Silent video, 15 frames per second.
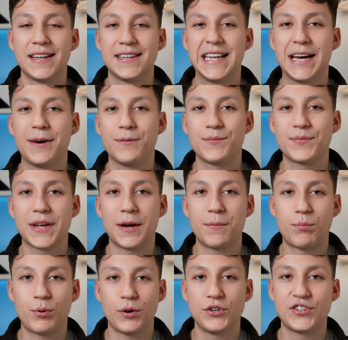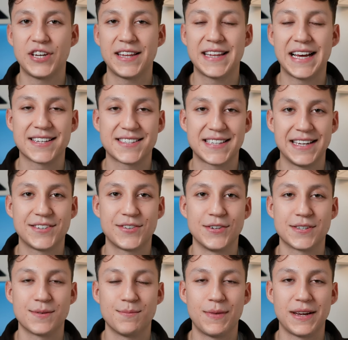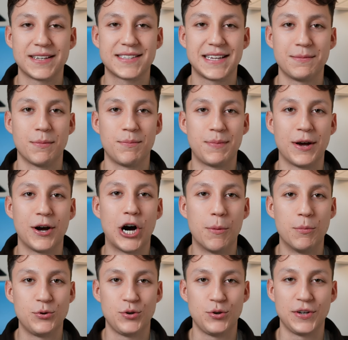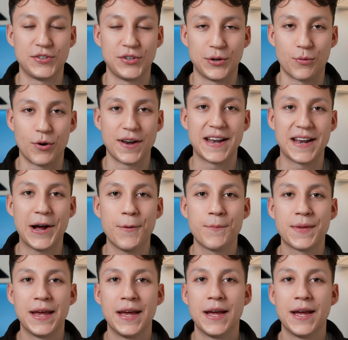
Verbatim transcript: Now, I appreciate that sentence may seem a bit arbitrary to you right now,